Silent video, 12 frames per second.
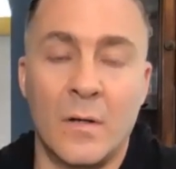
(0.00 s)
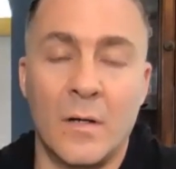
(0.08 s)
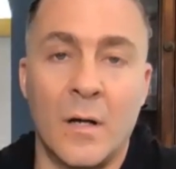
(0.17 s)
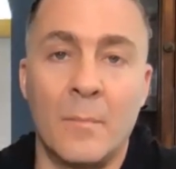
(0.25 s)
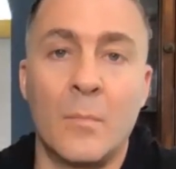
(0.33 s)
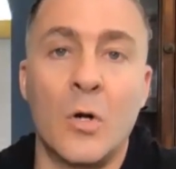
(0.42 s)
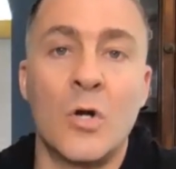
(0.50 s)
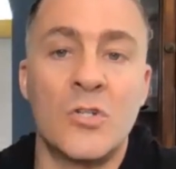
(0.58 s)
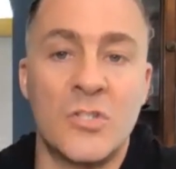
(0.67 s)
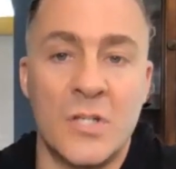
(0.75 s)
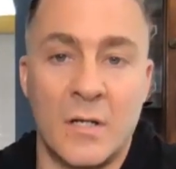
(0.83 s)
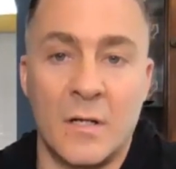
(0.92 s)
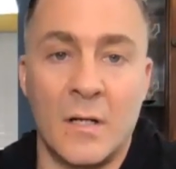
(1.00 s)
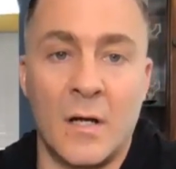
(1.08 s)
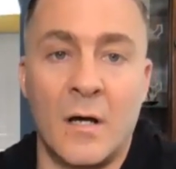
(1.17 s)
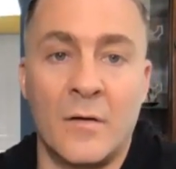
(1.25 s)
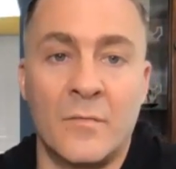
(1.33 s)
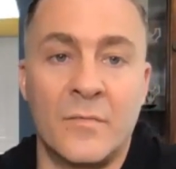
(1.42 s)
immersion
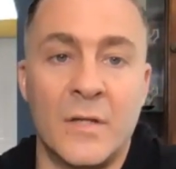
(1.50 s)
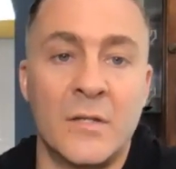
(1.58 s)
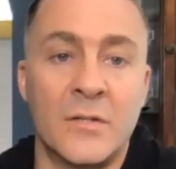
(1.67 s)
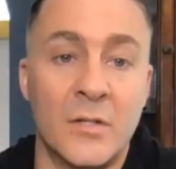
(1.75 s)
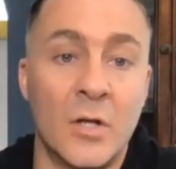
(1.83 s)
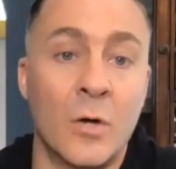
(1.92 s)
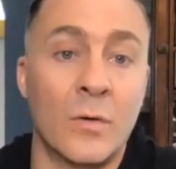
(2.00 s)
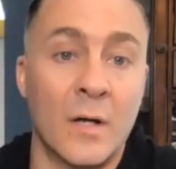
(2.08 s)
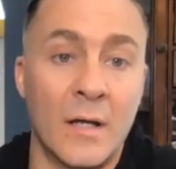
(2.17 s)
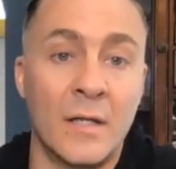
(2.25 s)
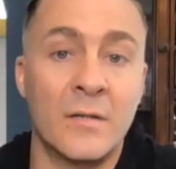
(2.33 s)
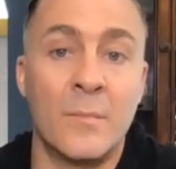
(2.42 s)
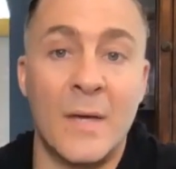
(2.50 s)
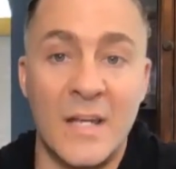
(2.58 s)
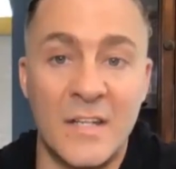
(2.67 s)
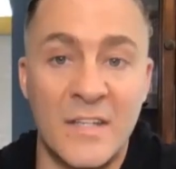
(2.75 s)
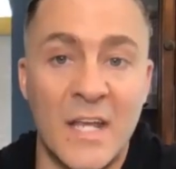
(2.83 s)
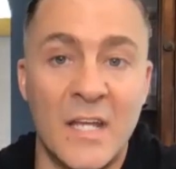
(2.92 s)
into yoga, into
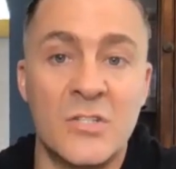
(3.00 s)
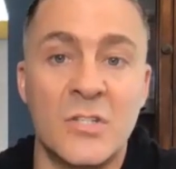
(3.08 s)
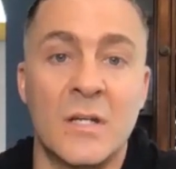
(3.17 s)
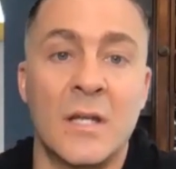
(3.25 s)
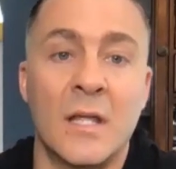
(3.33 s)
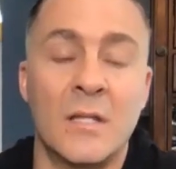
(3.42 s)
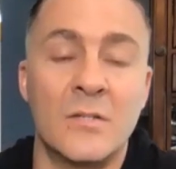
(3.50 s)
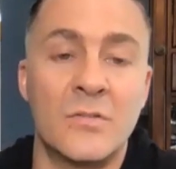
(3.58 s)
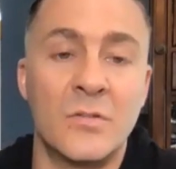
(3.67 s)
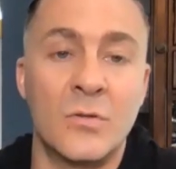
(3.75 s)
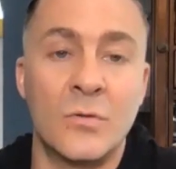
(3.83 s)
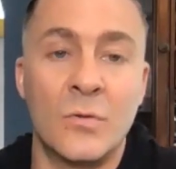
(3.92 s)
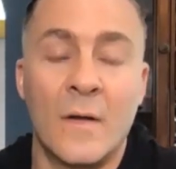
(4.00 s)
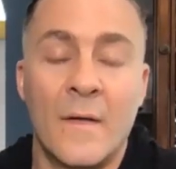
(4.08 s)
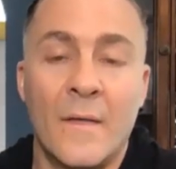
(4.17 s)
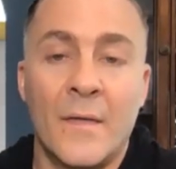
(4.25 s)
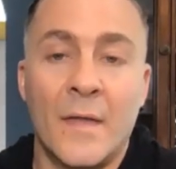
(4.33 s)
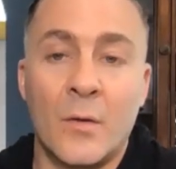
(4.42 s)
meditation,
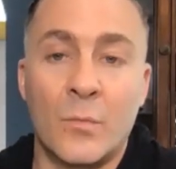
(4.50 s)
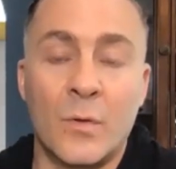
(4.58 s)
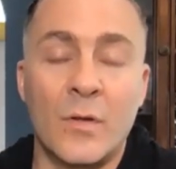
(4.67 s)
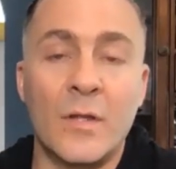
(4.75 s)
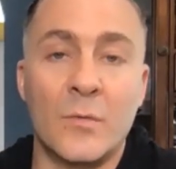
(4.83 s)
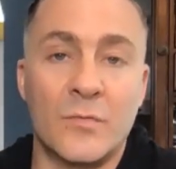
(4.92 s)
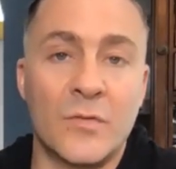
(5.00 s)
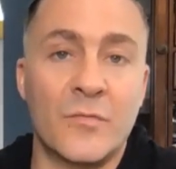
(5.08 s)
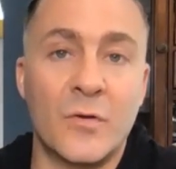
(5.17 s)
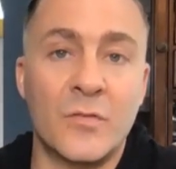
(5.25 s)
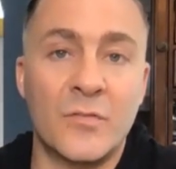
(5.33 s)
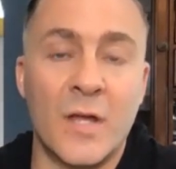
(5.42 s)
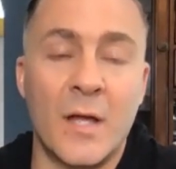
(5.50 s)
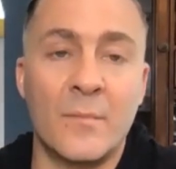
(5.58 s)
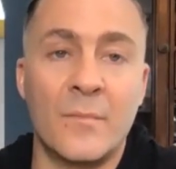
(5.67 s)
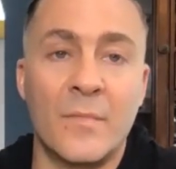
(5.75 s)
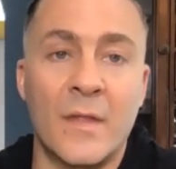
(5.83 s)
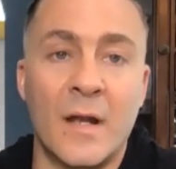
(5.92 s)
it was the first
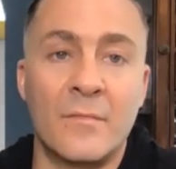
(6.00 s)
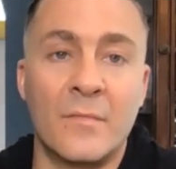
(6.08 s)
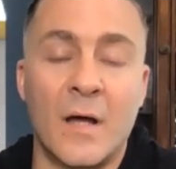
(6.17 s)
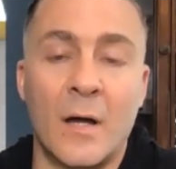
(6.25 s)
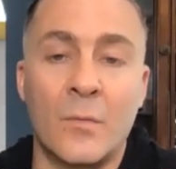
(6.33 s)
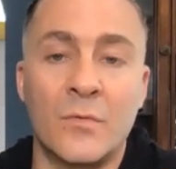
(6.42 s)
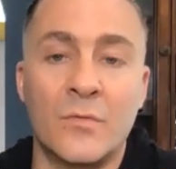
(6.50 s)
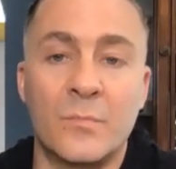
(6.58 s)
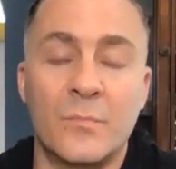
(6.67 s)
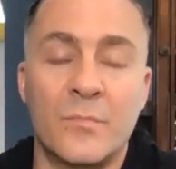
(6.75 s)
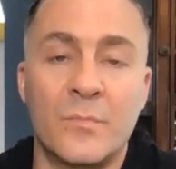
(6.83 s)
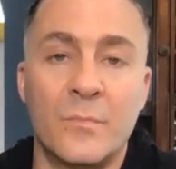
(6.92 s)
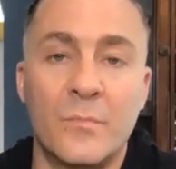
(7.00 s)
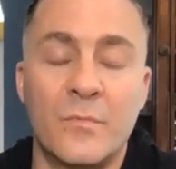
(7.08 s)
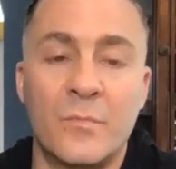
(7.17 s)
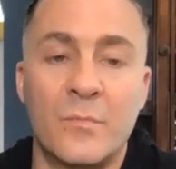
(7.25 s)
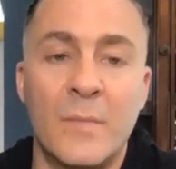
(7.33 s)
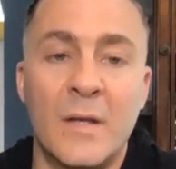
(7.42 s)
time that I was
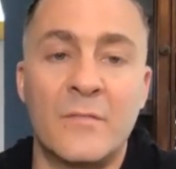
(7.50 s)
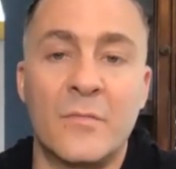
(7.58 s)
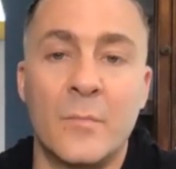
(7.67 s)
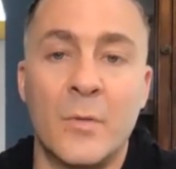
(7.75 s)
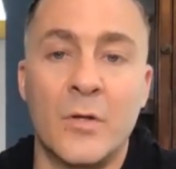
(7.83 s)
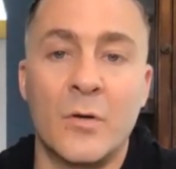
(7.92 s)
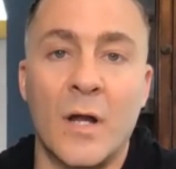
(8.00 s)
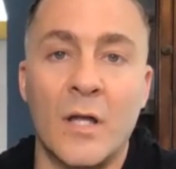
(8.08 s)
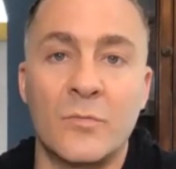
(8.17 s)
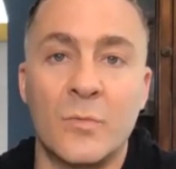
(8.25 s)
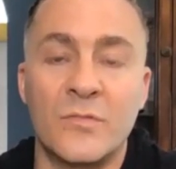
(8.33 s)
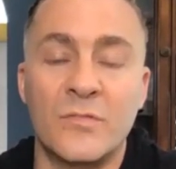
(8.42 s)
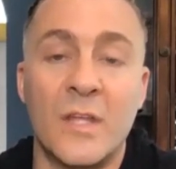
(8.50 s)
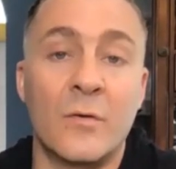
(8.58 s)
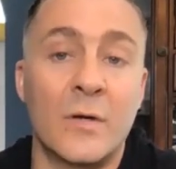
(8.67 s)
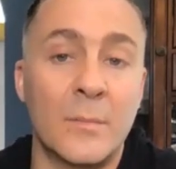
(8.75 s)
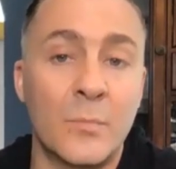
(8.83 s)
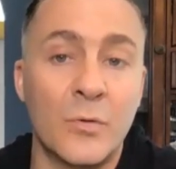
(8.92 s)
made familiarized with
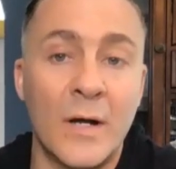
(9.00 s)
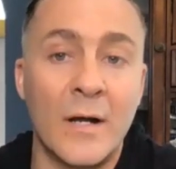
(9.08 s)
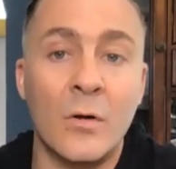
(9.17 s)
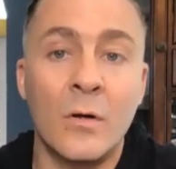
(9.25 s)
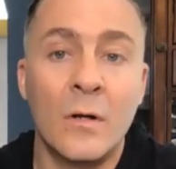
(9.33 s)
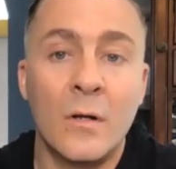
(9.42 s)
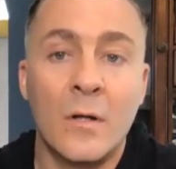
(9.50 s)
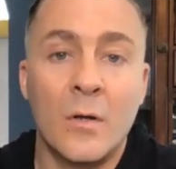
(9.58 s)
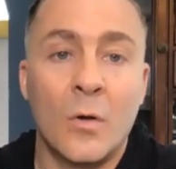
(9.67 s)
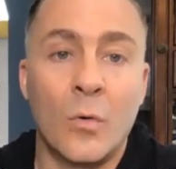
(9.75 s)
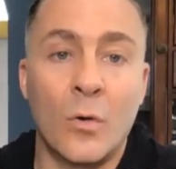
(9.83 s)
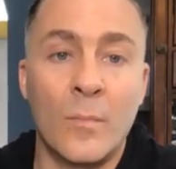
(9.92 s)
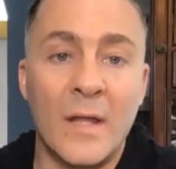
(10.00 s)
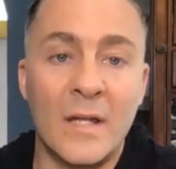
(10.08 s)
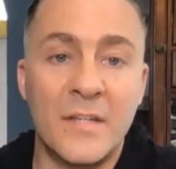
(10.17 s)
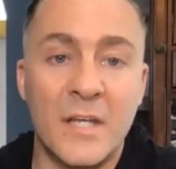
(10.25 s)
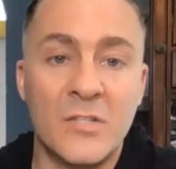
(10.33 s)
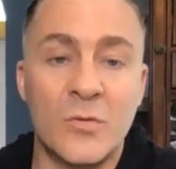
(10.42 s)
centering prayer or
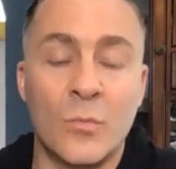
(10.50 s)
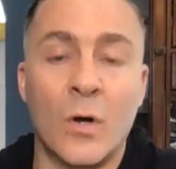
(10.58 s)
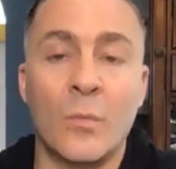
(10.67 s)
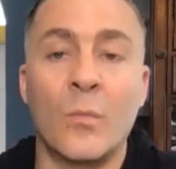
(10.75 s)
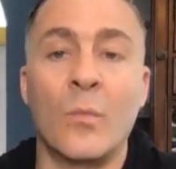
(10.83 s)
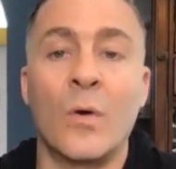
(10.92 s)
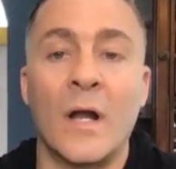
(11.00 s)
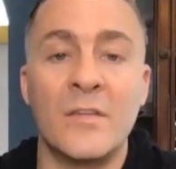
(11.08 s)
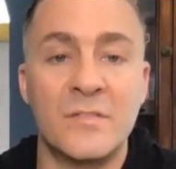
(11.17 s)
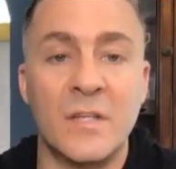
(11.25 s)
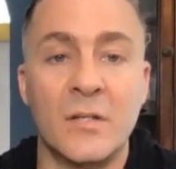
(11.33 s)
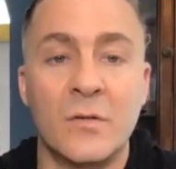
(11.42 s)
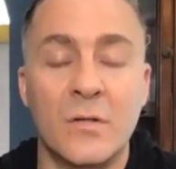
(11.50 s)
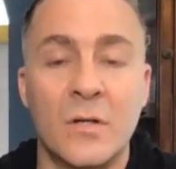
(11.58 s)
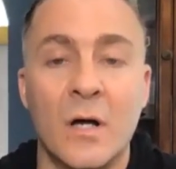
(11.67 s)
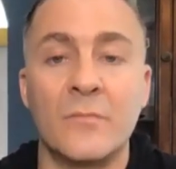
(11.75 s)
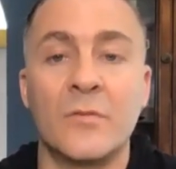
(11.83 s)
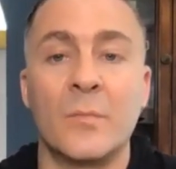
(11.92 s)
meditation, where I sit
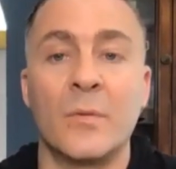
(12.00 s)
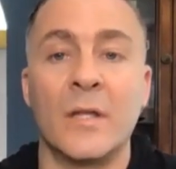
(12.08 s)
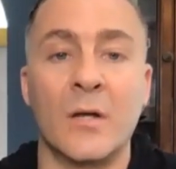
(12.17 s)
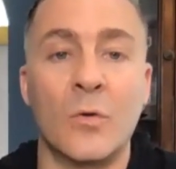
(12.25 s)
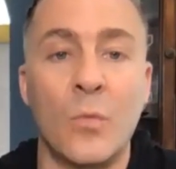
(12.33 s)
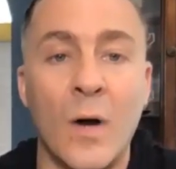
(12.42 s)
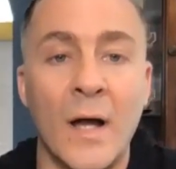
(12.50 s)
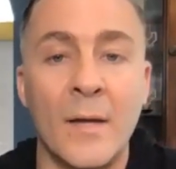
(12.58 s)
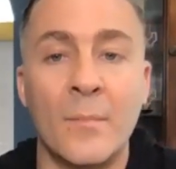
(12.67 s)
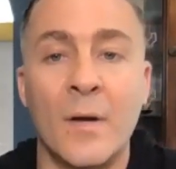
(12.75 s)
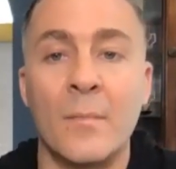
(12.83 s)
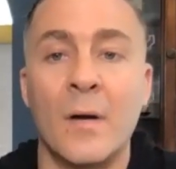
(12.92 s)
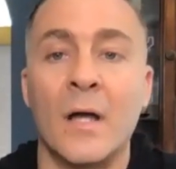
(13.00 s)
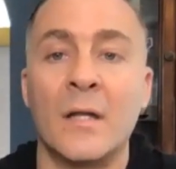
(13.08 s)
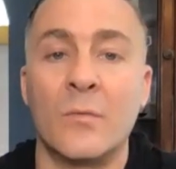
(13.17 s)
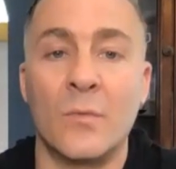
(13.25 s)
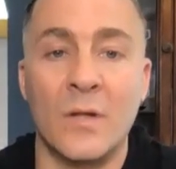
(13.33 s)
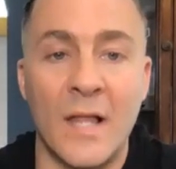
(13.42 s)
comfortably and quiet my mind
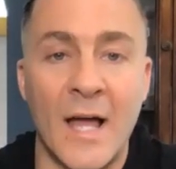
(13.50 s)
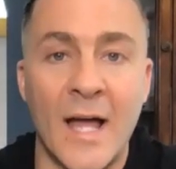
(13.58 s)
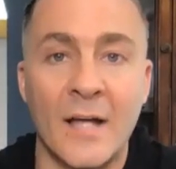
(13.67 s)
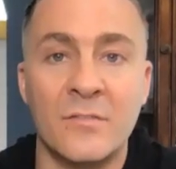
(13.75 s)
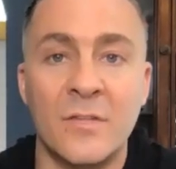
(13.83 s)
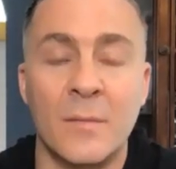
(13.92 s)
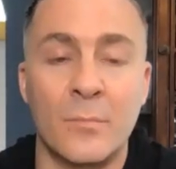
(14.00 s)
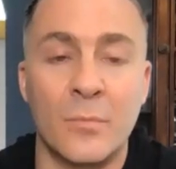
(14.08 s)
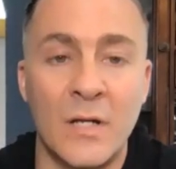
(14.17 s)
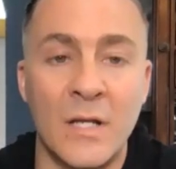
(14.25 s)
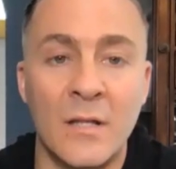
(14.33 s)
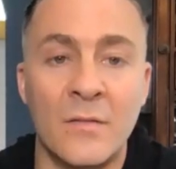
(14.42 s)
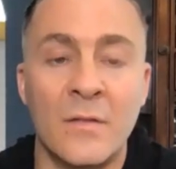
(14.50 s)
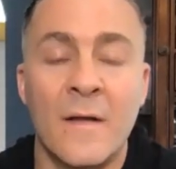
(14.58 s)
and relax and breathe